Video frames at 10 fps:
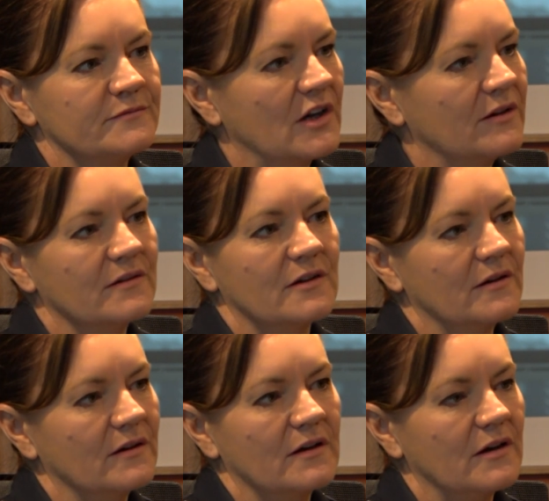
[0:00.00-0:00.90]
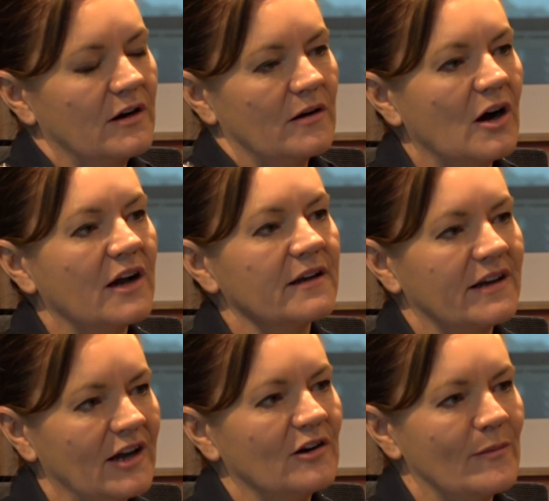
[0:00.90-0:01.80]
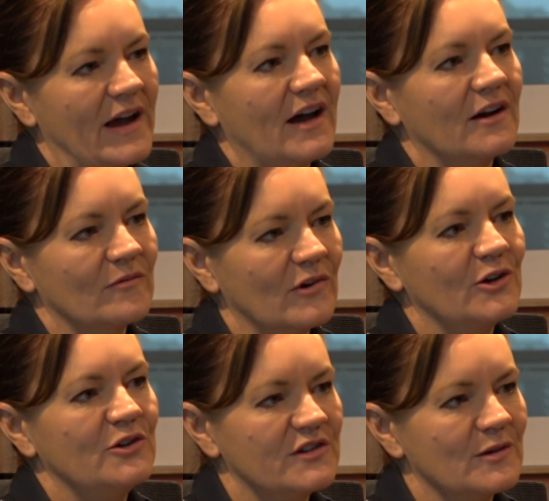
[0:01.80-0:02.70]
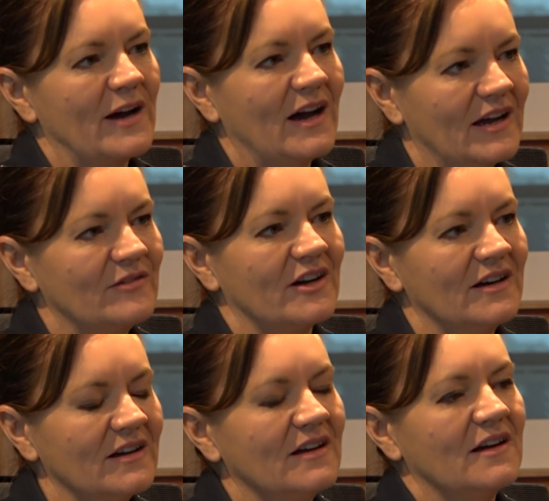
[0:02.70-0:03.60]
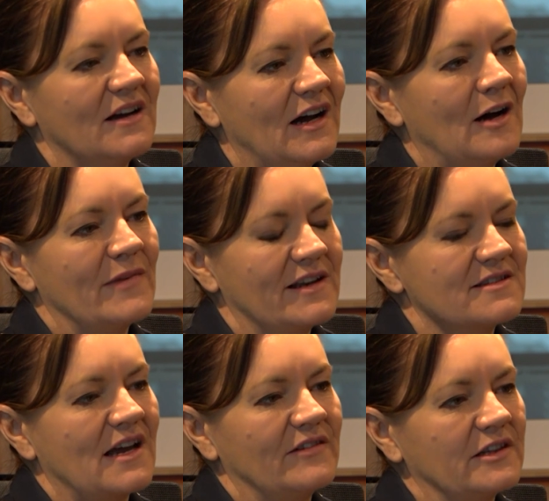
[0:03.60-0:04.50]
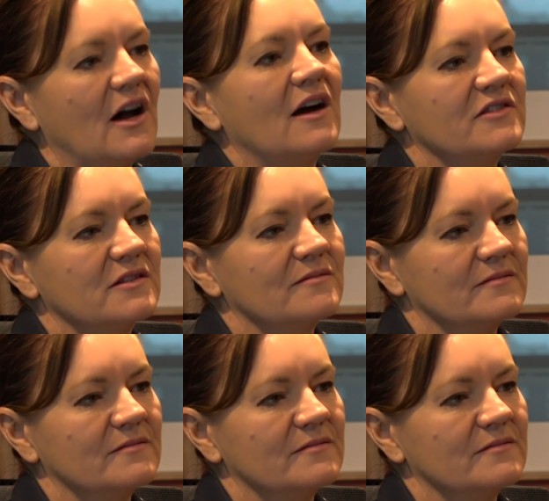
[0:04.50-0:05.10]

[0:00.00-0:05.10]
No. I care about road user behaviour and saving lives.